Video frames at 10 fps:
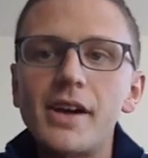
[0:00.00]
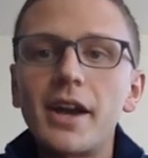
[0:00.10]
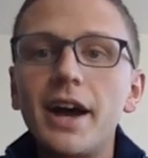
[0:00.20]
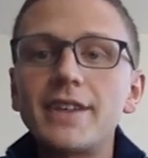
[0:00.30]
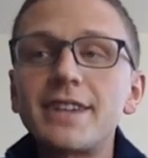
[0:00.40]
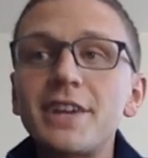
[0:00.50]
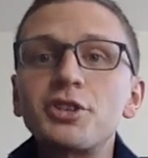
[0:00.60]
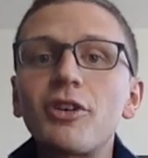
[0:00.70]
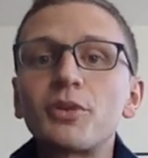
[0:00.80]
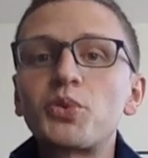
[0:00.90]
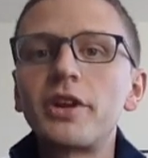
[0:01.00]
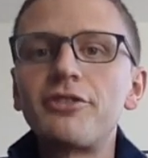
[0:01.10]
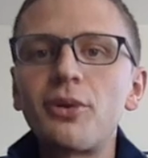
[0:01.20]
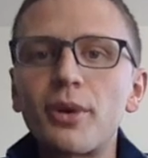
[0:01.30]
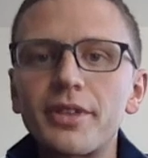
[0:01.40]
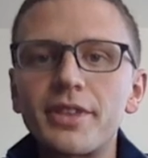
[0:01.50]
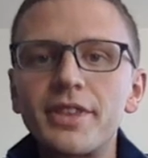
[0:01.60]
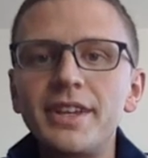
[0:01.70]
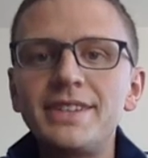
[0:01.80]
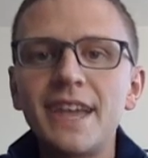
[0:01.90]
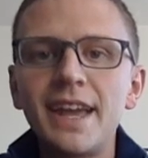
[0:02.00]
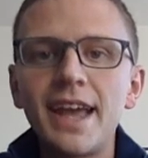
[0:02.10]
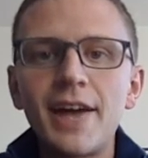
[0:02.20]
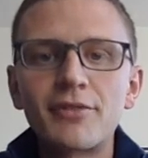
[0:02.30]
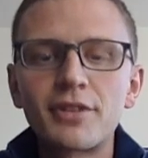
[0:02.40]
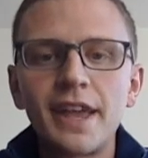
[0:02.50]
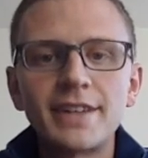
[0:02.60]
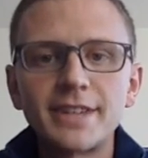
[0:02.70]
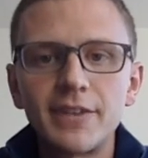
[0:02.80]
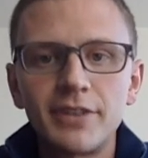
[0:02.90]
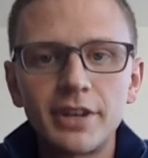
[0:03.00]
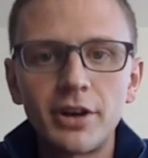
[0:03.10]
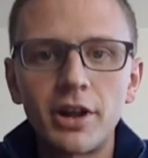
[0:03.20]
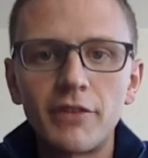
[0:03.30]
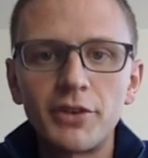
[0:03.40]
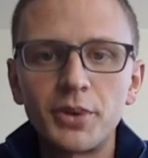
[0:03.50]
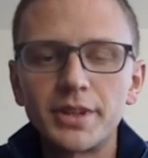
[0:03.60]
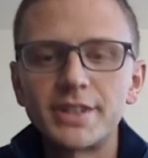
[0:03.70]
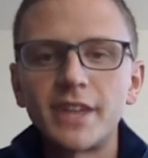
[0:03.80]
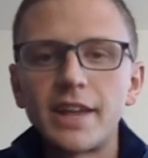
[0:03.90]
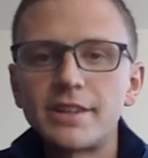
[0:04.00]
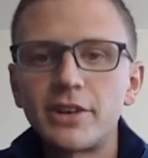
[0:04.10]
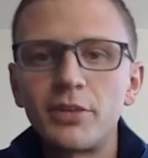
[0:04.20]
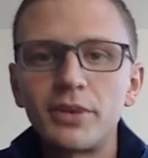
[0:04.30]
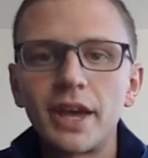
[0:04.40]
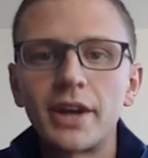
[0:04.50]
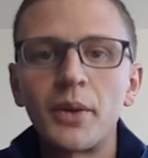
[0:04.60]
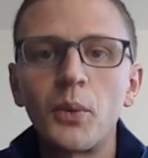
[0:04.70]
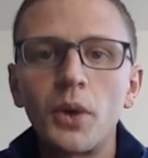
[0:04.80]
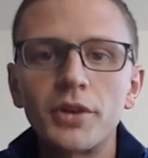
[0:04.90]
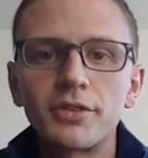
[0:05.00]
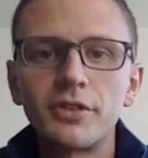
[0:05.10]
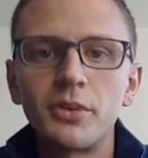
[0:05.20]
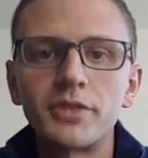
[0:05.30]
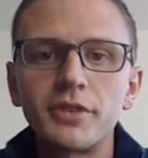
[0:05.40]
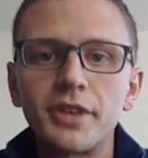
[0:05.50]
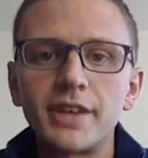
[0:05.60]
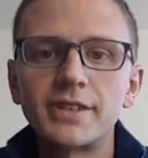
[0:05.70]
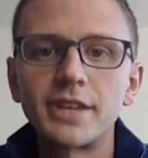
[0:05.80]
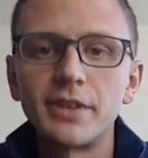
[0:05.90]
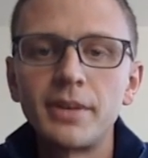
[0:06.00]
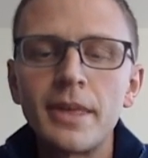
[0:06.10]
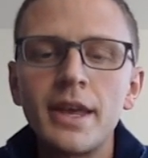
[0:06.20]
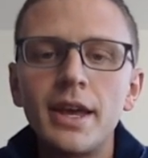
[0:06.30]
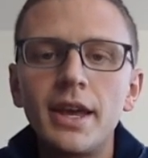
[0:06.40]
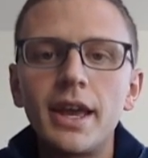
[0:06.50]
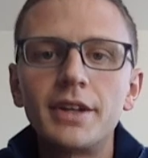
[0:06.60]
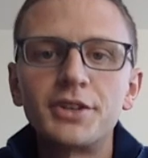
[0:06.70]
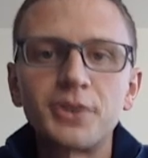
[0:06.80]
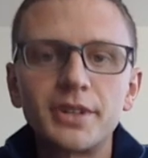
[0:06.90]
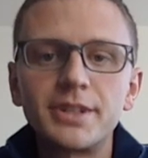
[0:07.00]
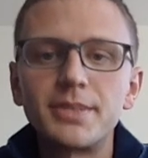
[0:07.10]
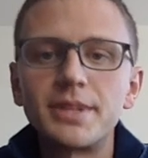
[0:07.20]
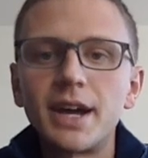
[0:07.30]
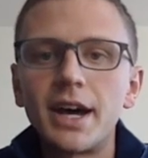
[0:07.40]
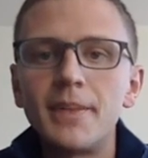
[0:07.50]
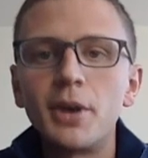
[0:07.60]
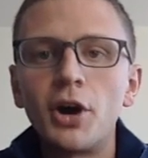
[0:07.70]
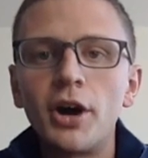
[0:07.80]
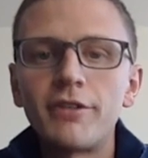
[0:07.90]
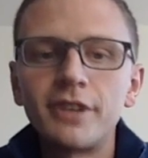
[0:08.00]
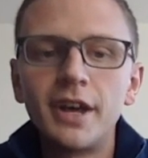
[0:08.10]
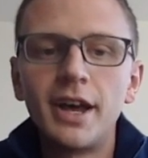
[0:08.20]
Today is November 24th, the day after Thanksgiving. All of you in the States, I hope you had a wonderful, wonderful Thanksgiving and enjoyed some time off.